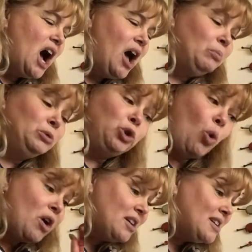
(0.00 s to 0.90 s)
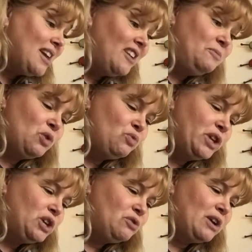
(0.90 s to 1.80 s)
Um, Lorik gave me a
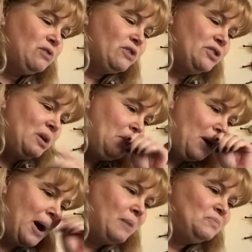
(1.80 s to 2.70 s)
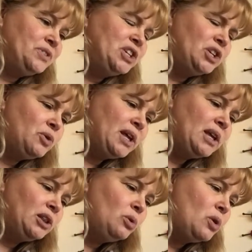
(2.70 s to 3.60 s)
really great rhythm. Um, you know what?
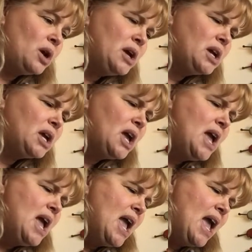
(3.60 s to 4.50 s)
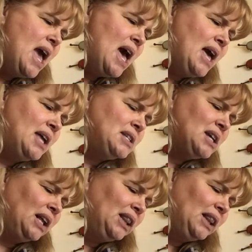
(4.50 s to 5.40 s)
And Lorik and
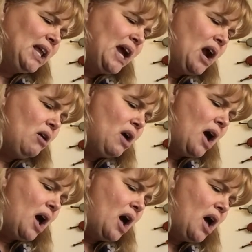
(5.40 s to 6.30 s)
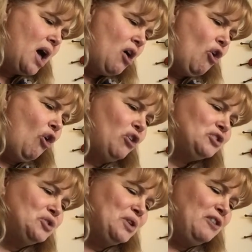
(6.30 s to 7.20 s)
Clara
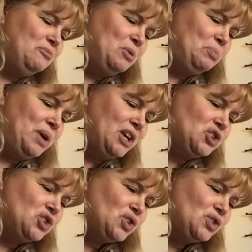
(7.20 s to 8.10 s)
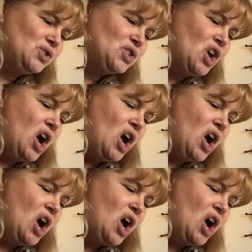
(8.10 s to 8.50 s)
also gave me pictures.